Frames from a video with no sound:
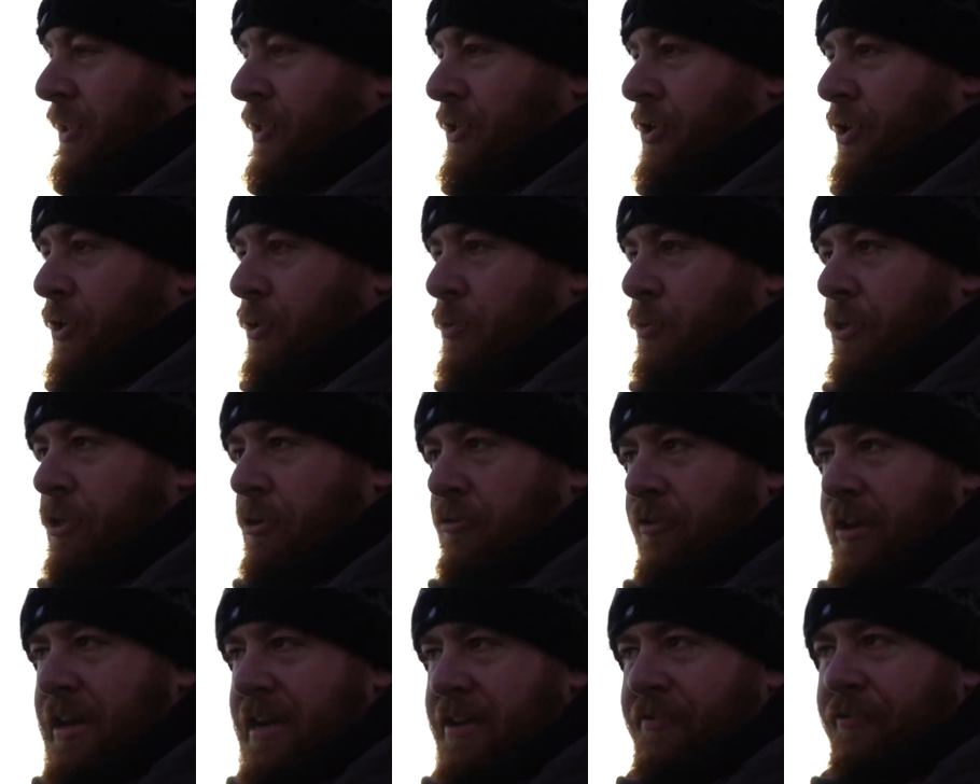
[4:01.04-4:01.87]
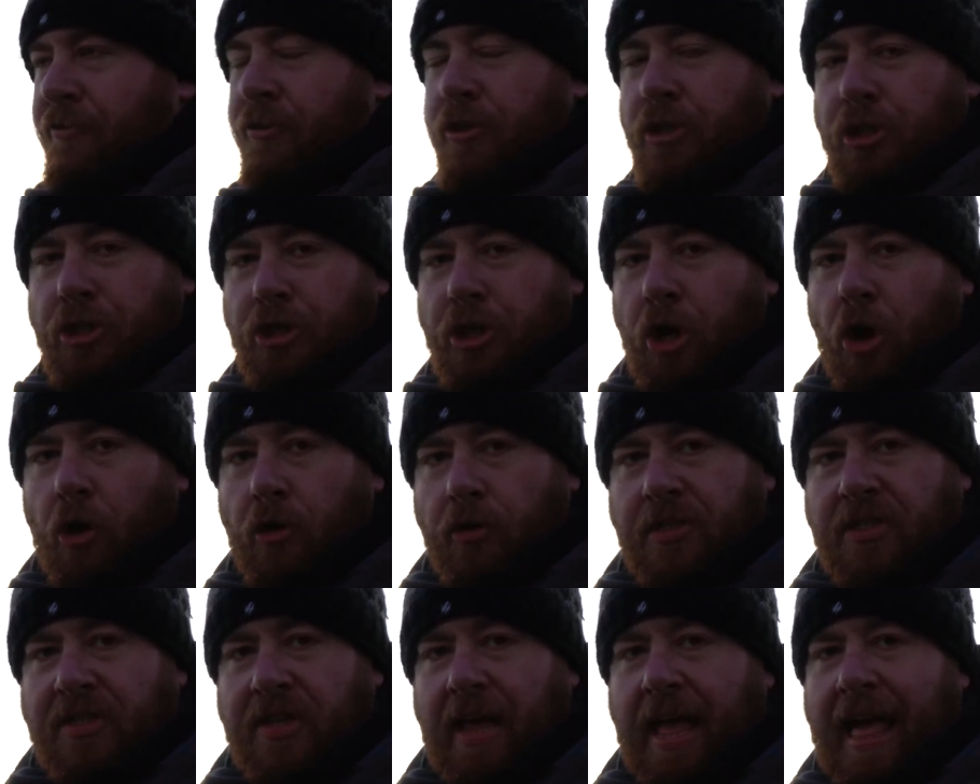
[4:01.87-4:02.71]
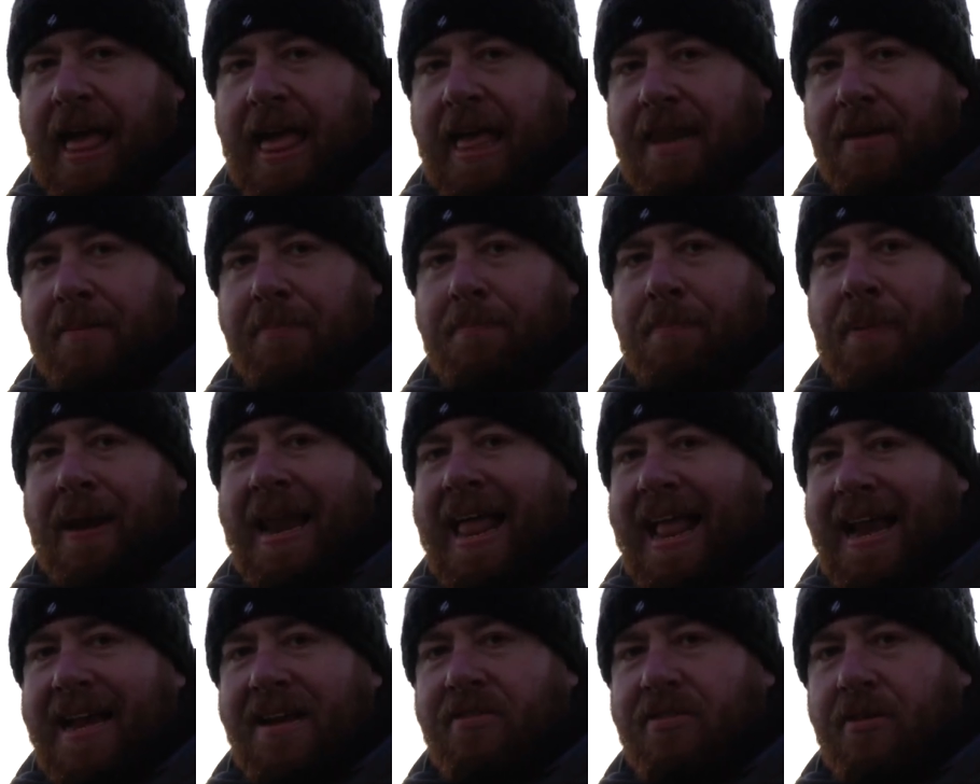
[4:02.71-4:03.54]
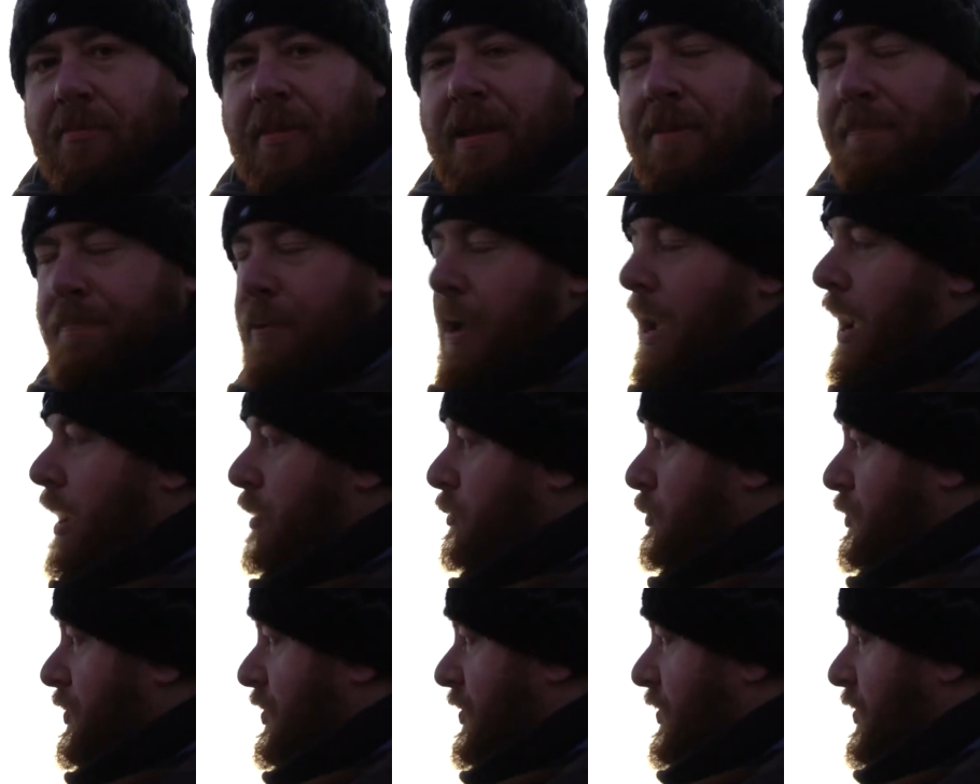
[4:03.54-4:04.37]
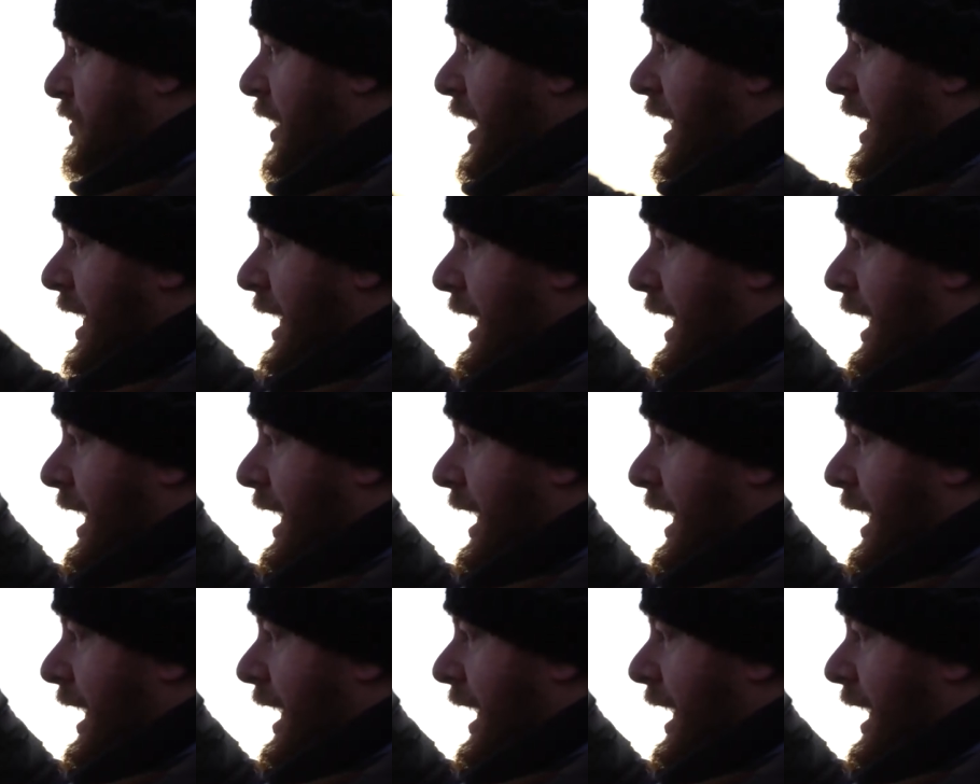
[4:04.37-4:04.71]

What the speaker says: do 3 different shots and blend them in post.